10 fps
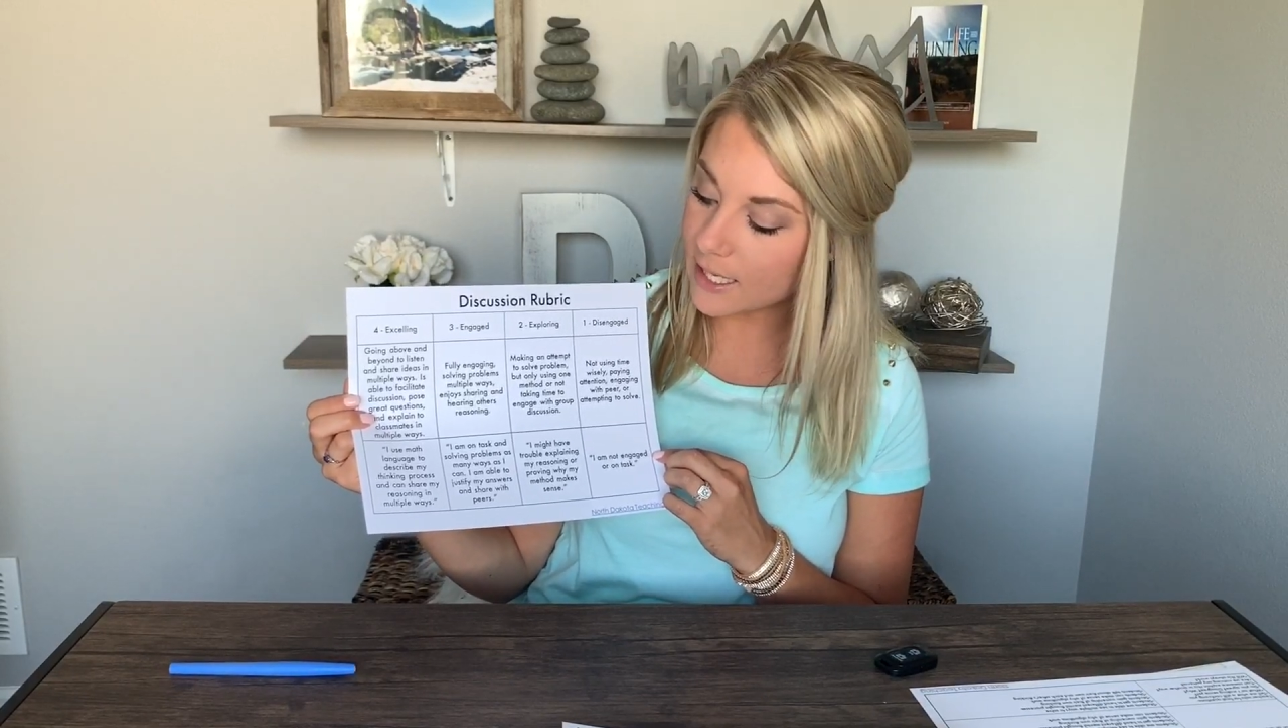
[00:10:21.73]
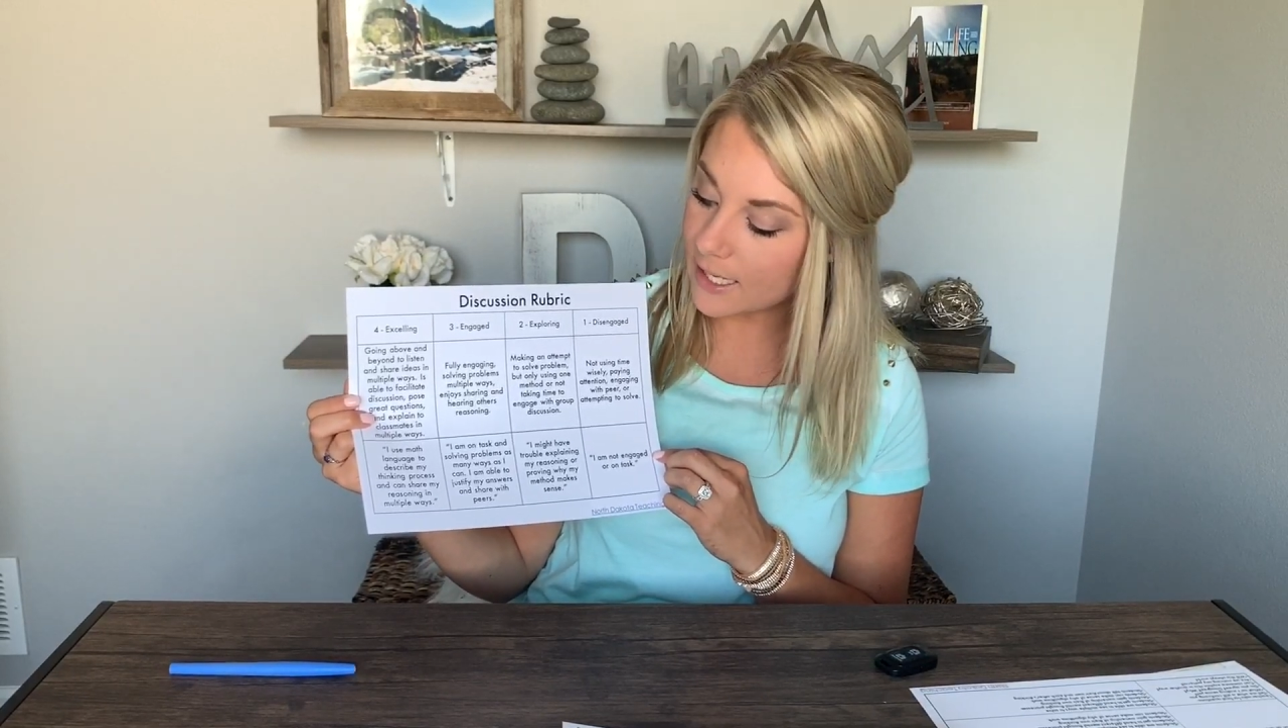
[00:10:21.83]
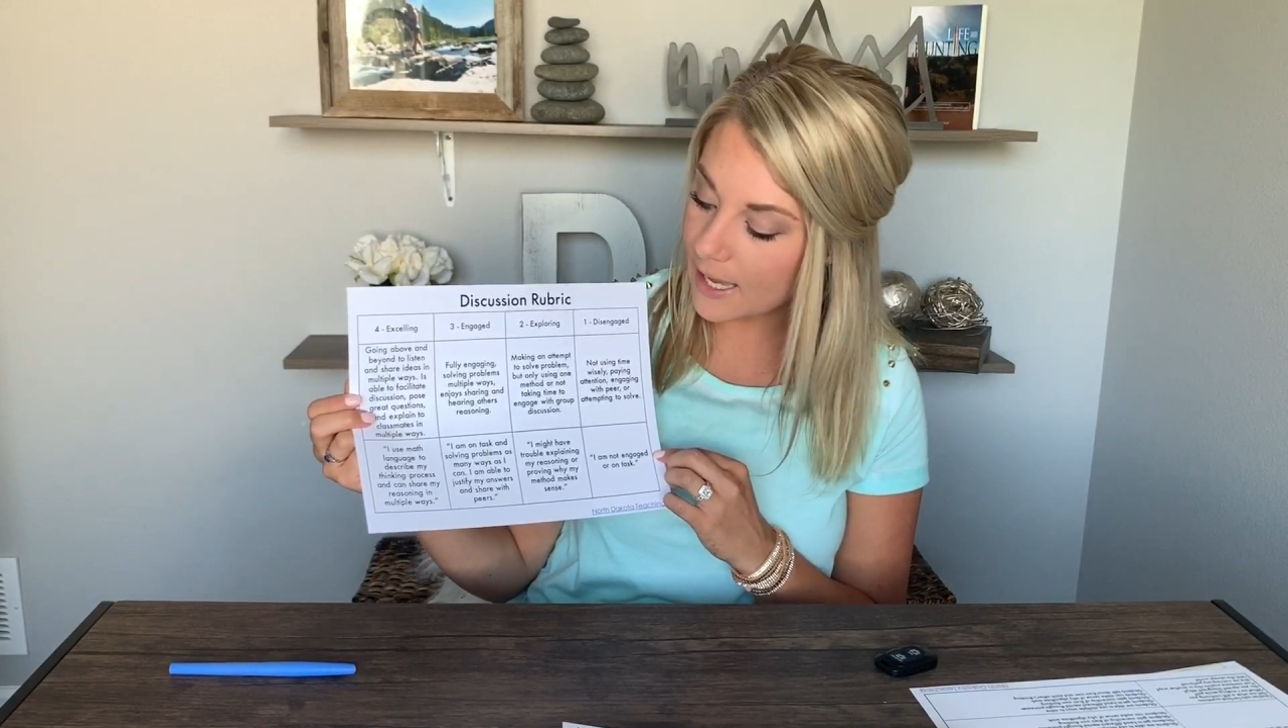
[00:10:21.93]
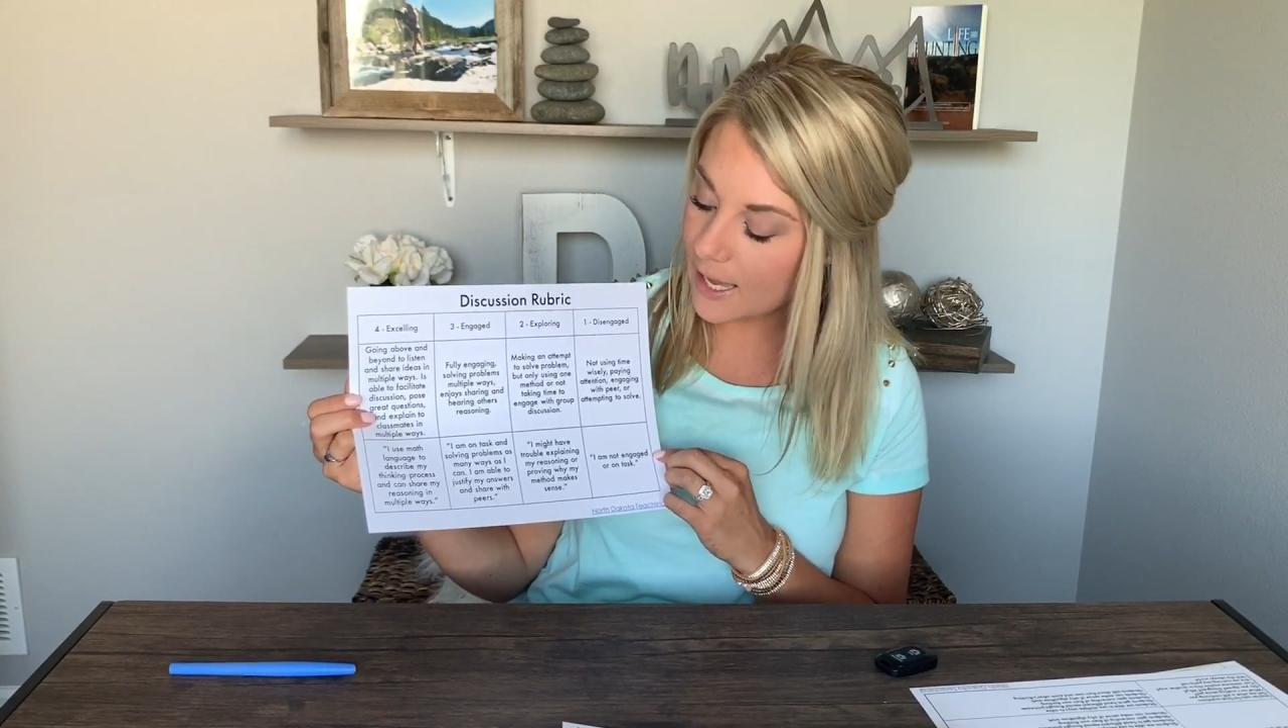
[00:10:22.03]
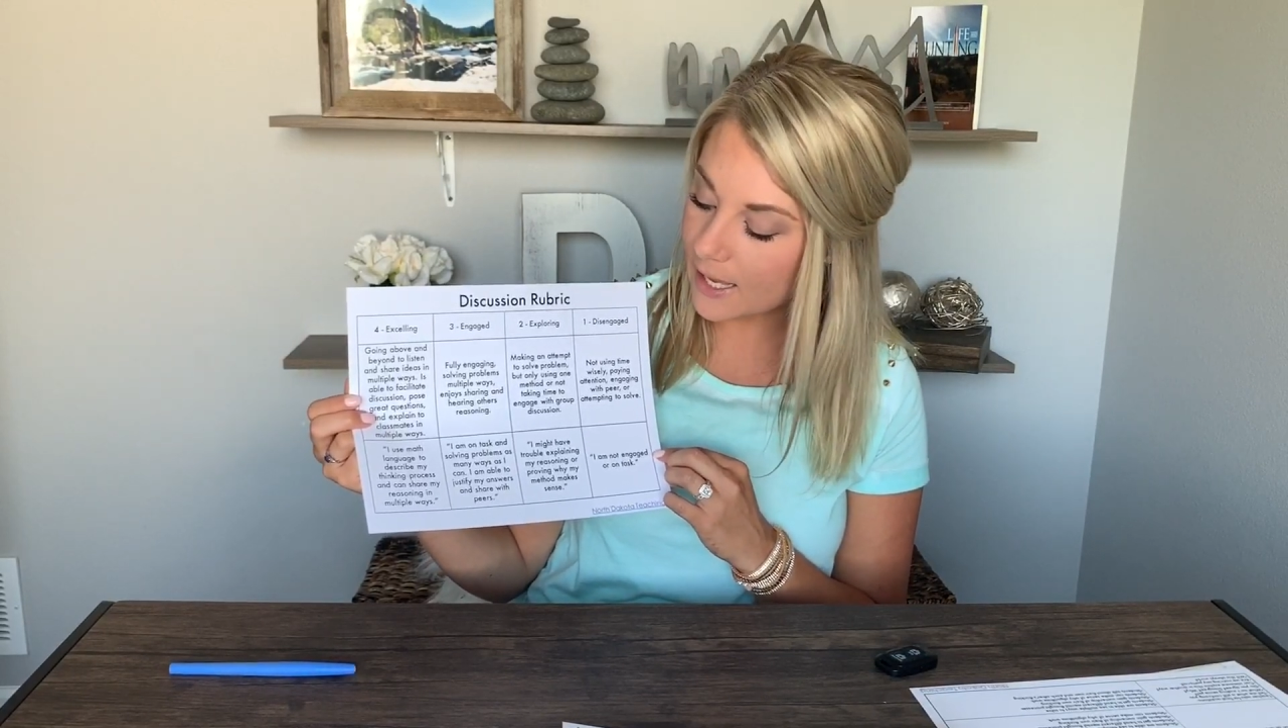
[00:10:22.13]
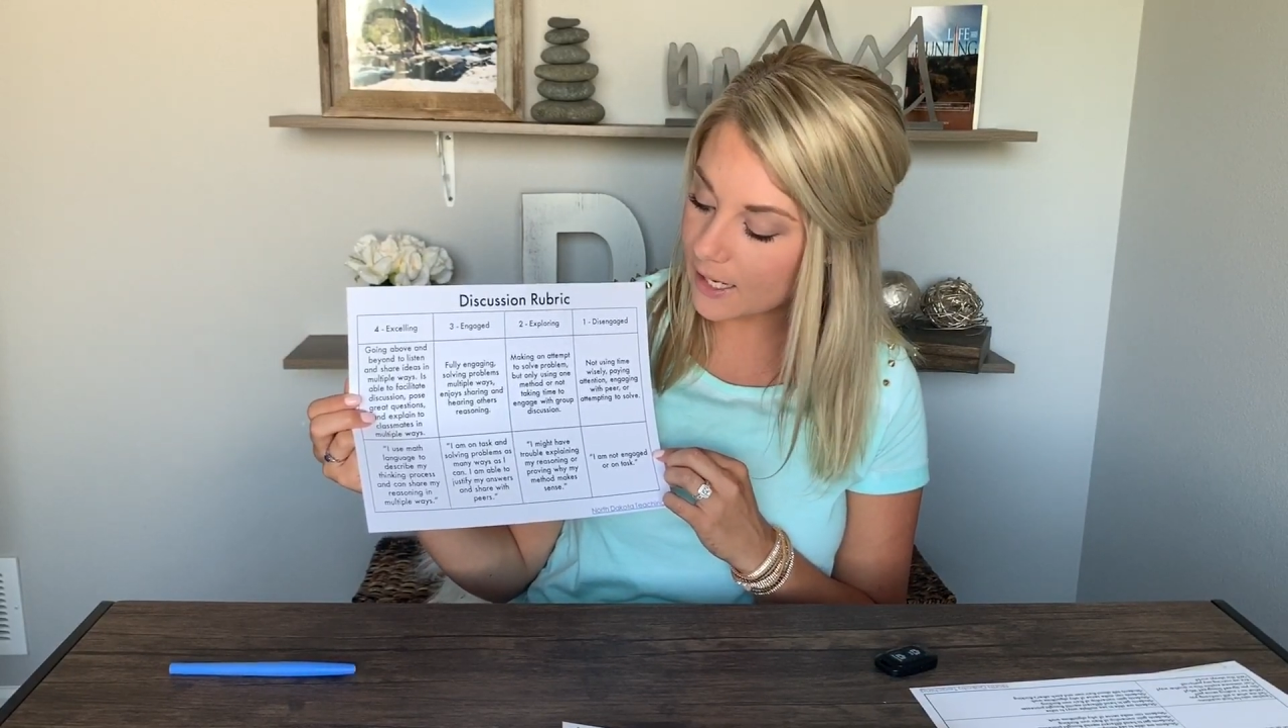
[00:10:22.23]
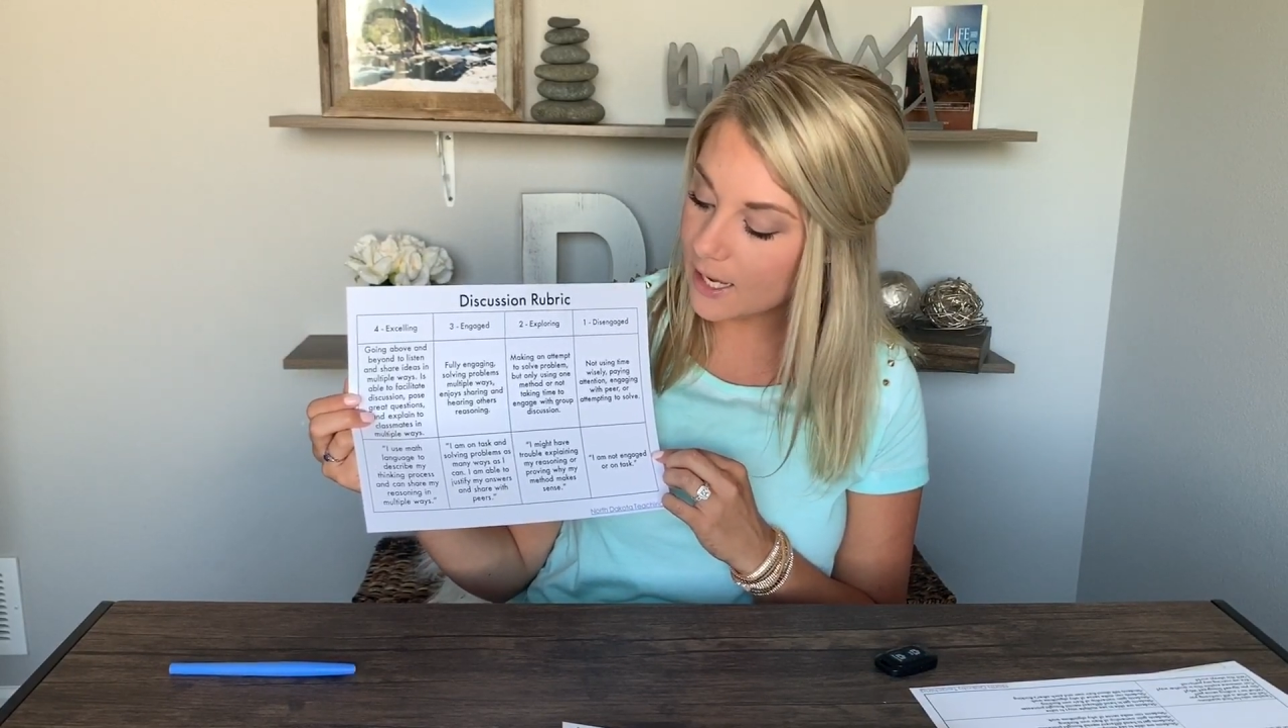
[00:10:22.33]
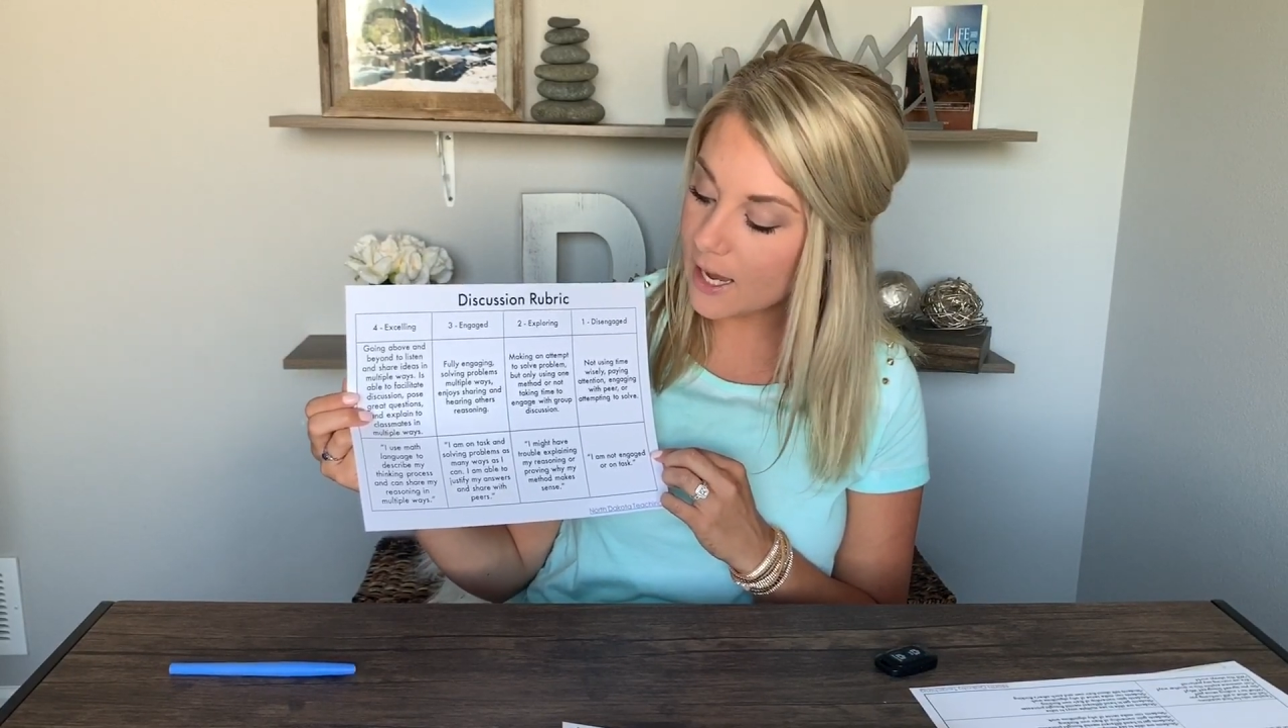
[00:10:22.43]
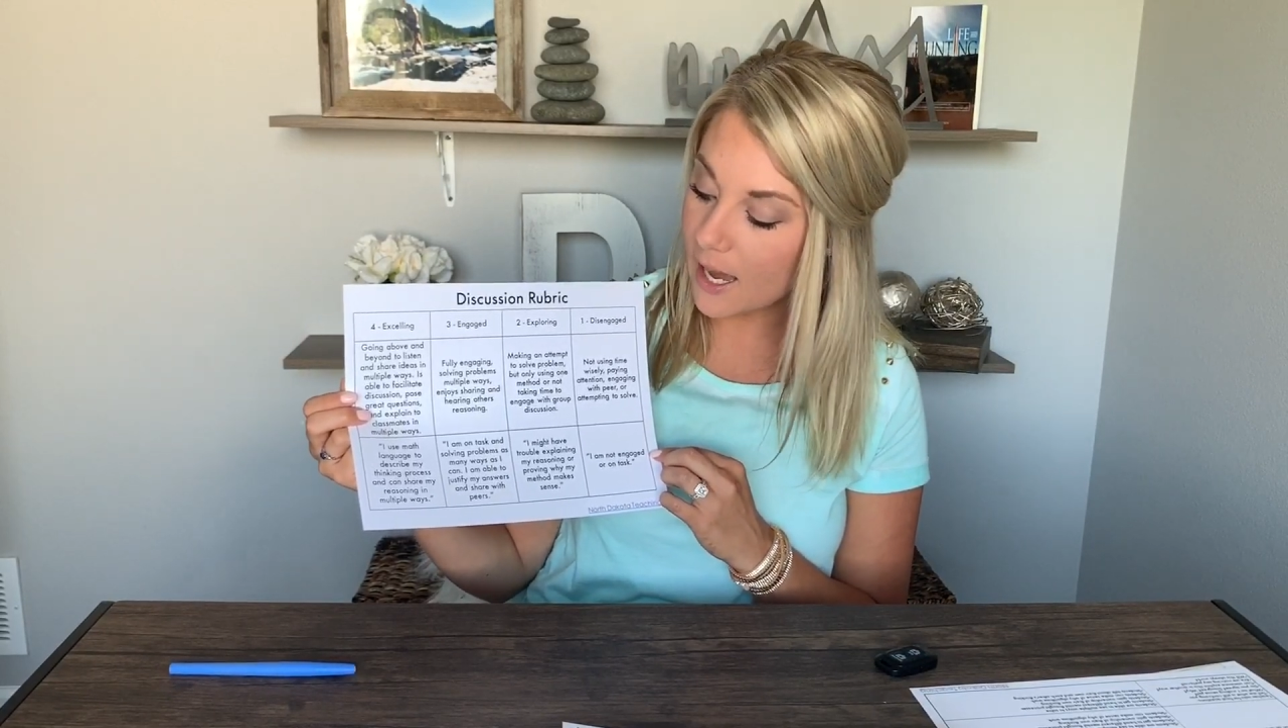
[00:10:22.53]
I can.